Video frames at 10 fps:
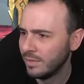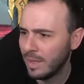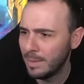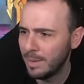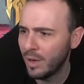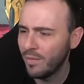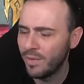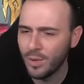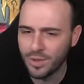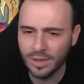I'm a bit
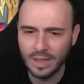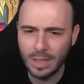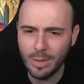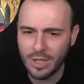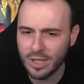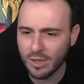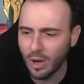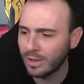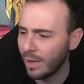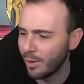confused. Didn't we just
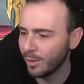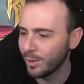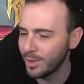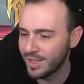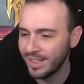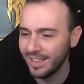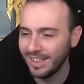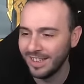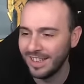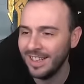lock that Rotos?
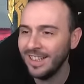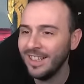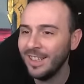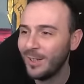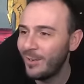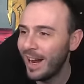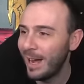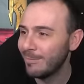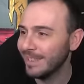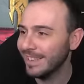What
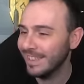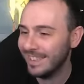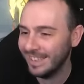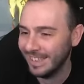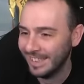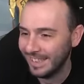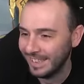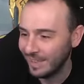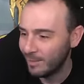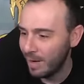happened?
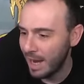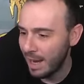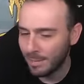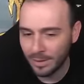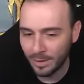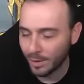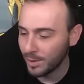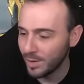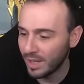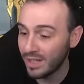What happened,
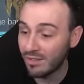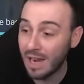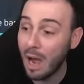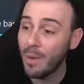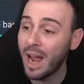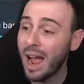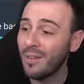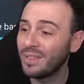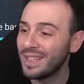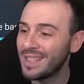Rotos? Okay, so now we
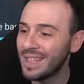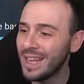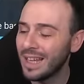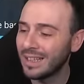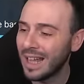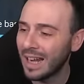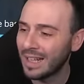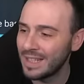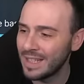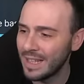have the single
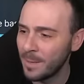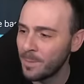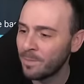target skill.